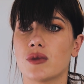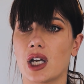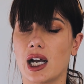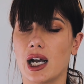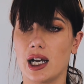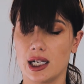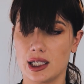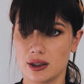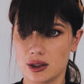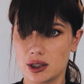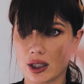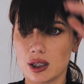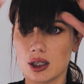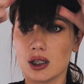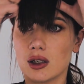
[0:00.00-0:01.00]

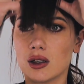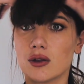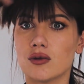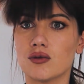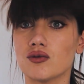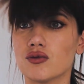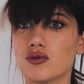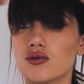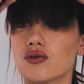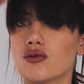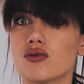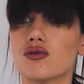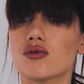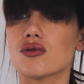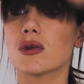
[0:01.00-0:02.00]
and
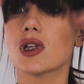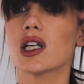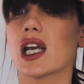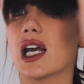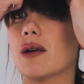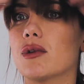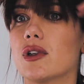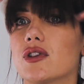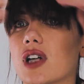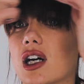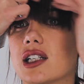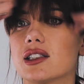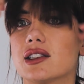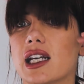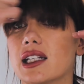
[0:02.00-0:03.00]
again we've
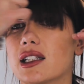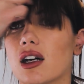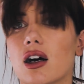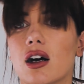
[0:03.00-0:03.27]
started to take that